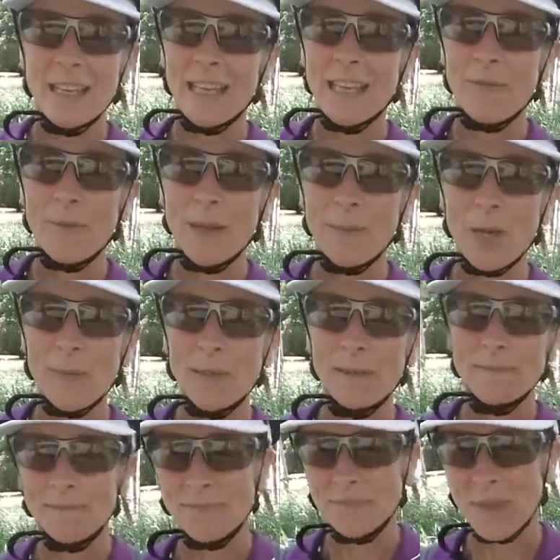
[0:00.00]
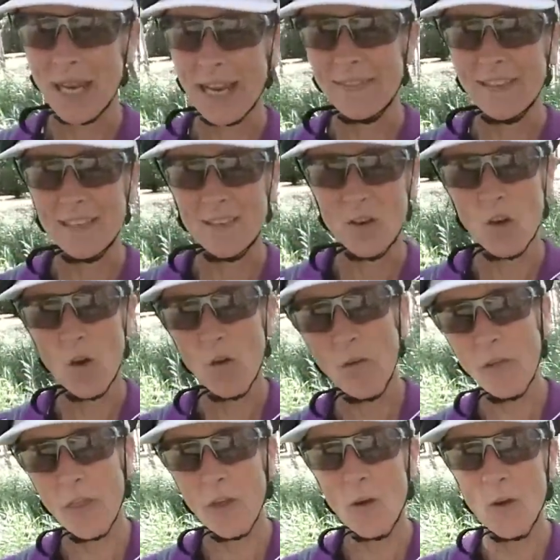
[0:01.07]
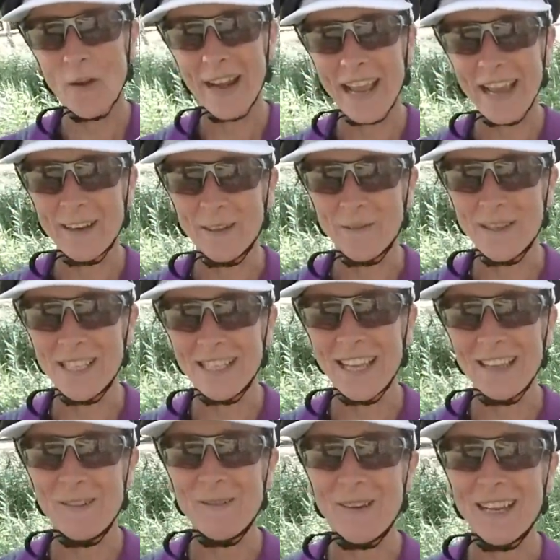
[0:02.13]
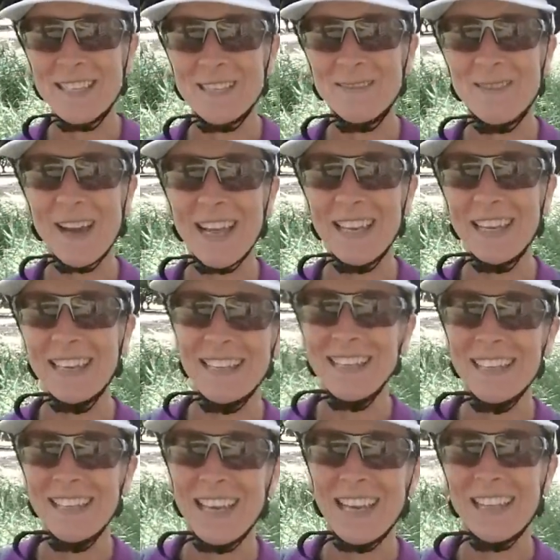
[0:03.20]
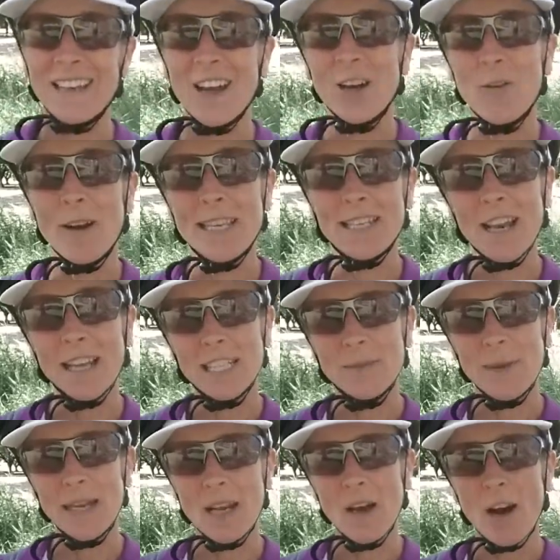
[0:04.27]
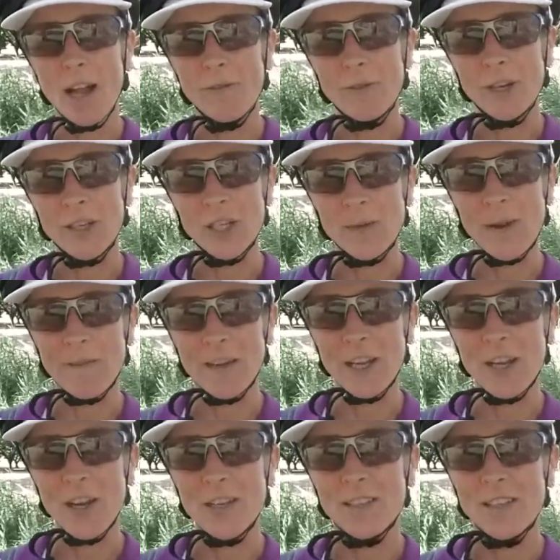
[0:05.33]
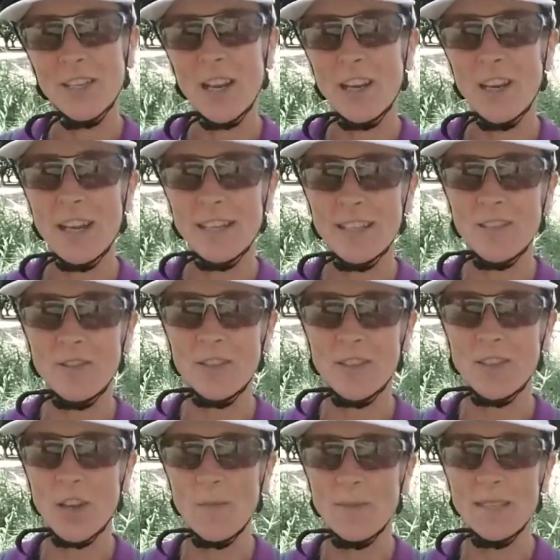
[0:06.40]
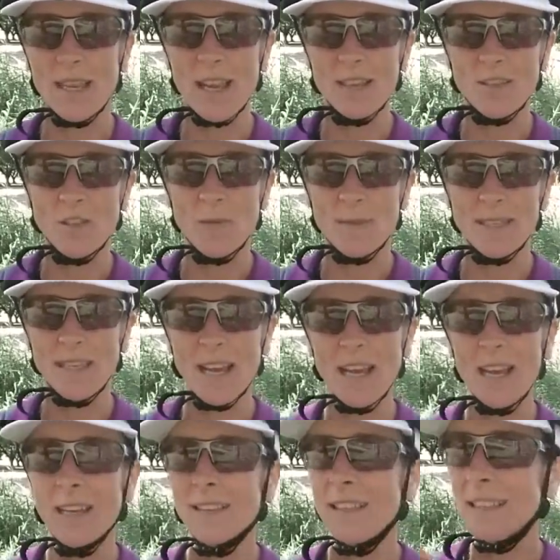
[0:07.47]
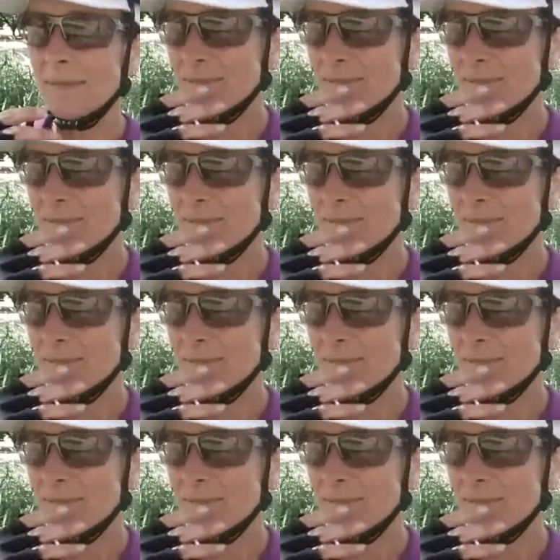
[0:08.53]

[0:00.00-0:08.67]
Give me a moment. I had this all thought out of. Isn't that always the way? And I always like to be live when I do my videos. I don't like to sort of stop, start.